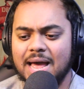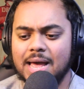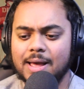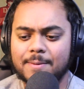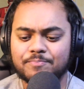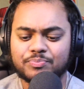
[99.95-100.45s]

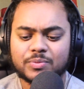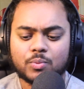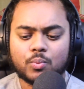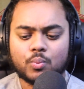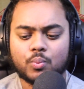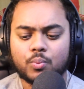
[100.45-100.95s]

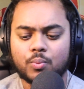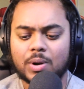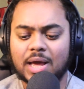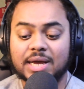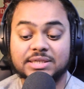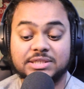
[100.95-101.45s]

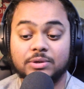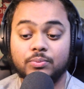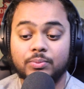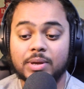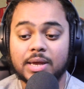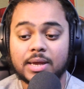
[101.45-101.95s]
Like I said,
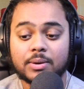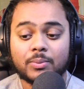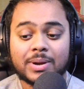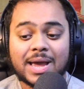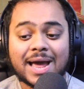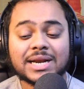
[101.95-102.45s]

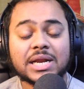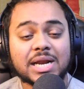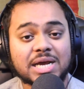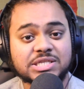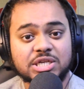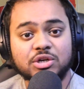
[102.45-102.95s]
we're
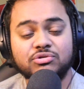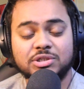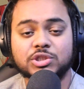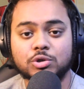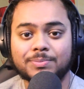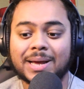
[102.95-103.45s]
analysing
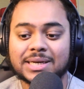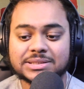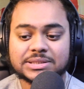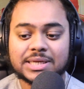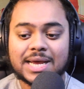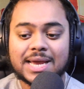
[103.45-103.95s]
Crystal
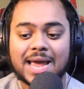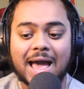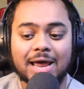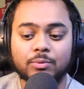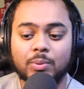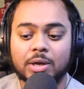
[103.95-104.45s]
Palace today,
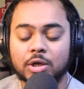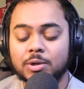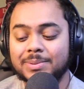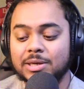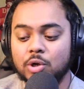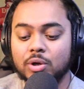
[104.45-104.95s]
and we're going
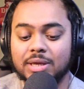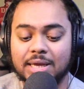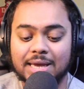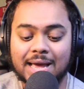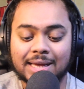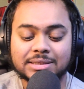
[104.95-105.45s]
to be
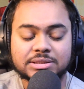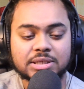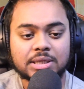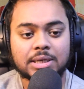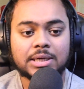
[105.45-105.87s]
looking at